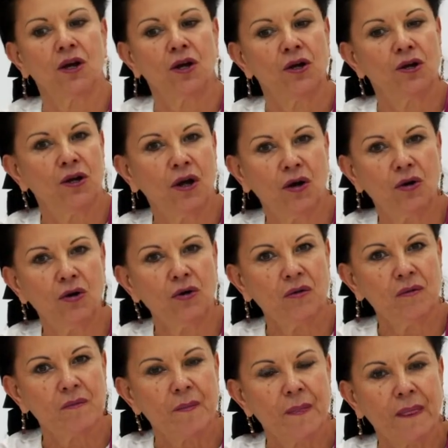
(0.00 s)
No.
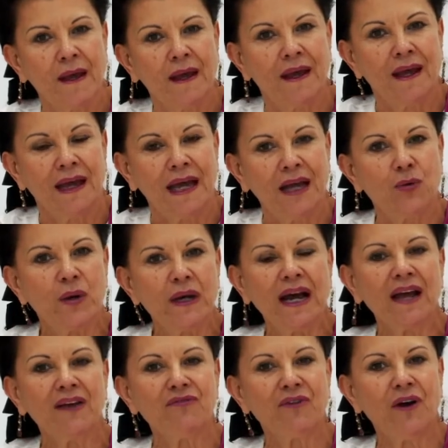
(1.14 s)
And when
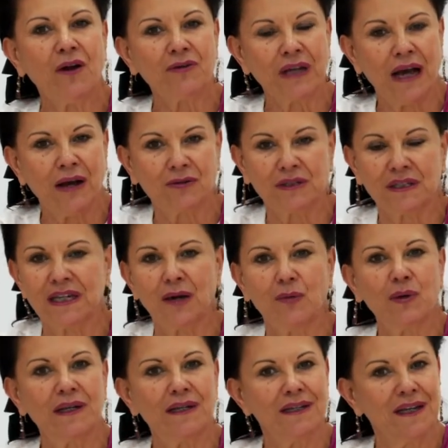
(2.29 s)
I found out, and I
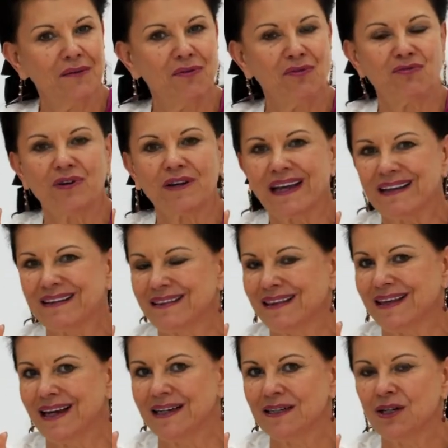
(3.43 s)
will never forget
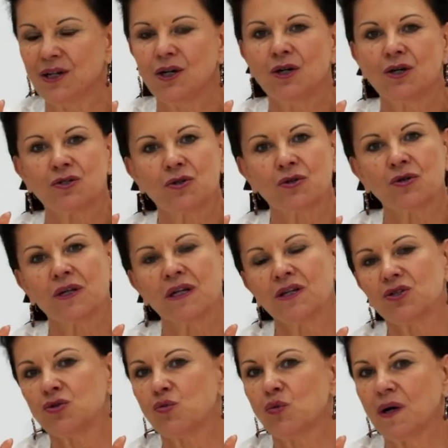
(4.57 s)
that, talking
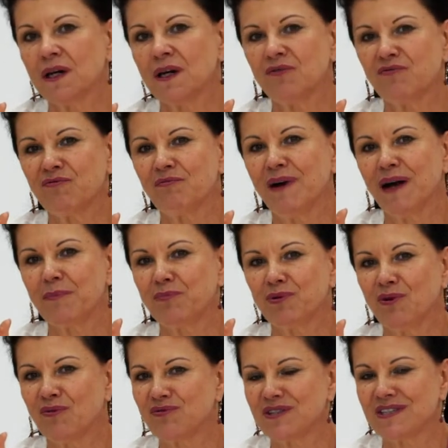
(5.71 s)
to one of my
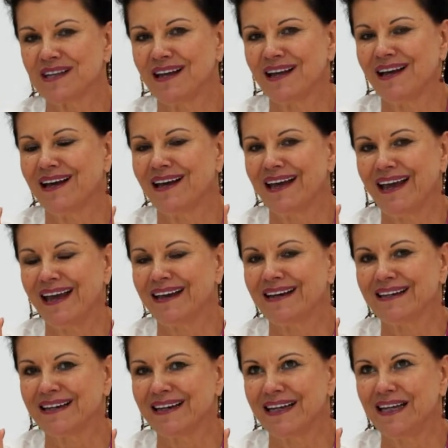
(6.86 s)
profs, and
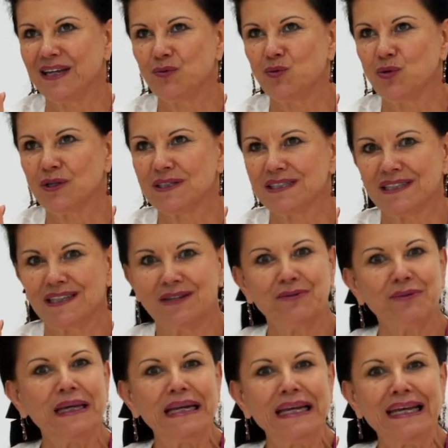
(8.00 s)
he was
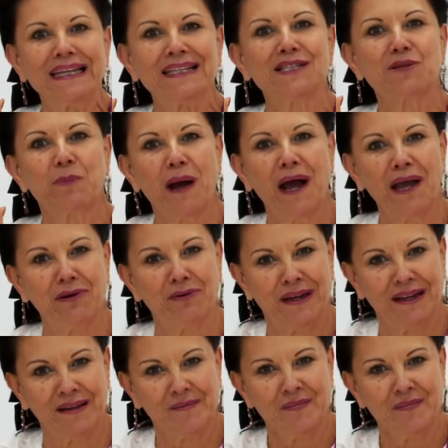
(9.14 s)
really inspiring.